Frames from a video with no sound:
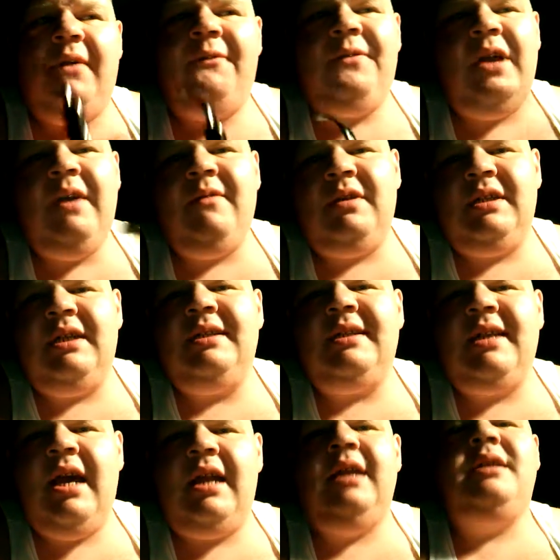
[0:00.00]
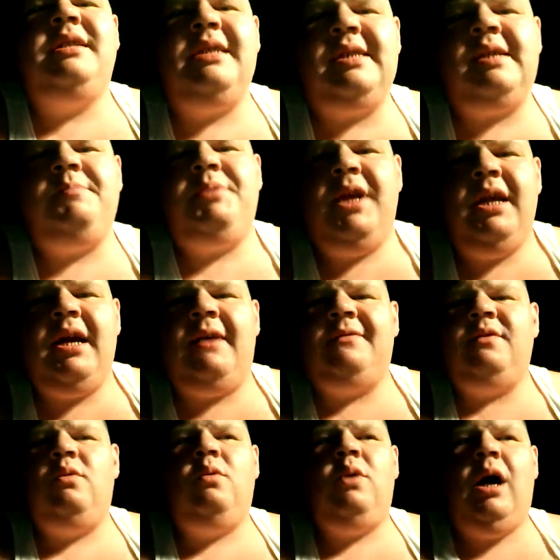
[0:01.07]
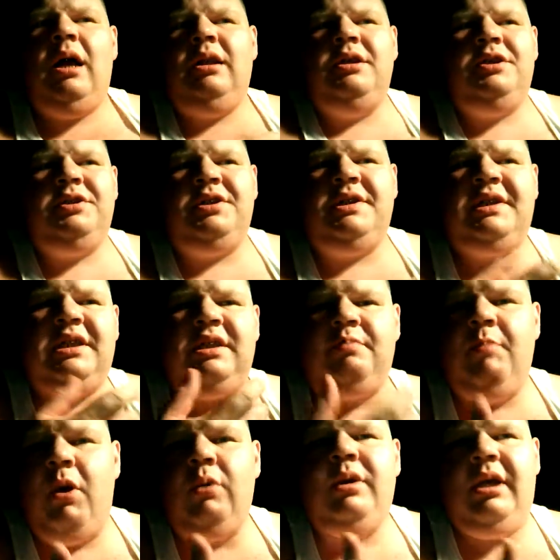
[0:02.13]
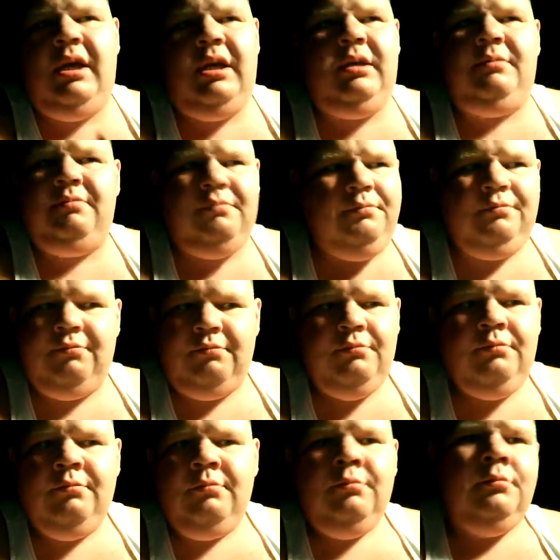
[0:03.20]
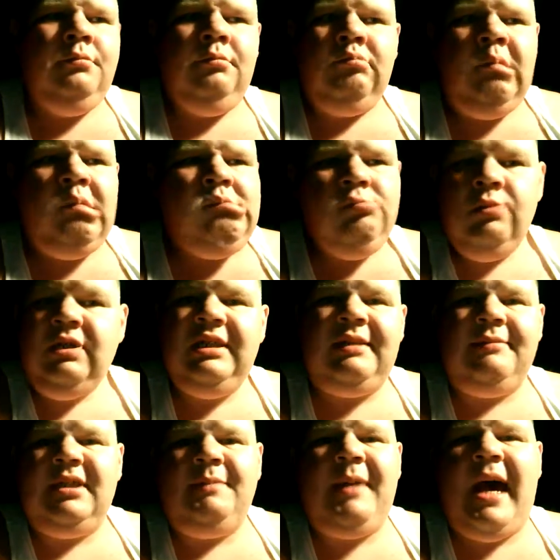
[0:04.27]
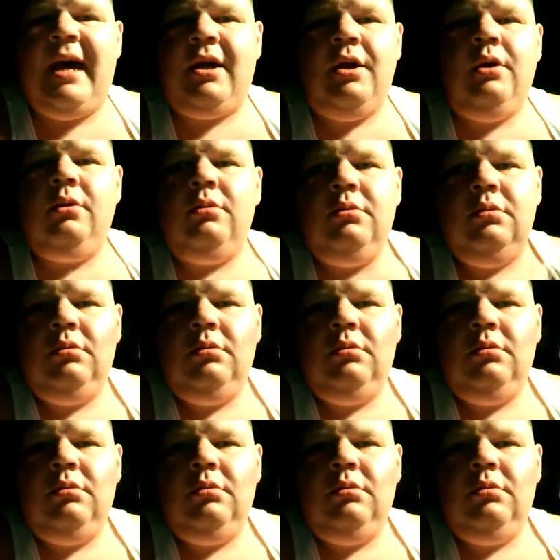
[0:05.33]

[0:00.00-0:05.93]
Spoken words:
flavor does kind of dissipate after a while and you're just smoking some tobacco.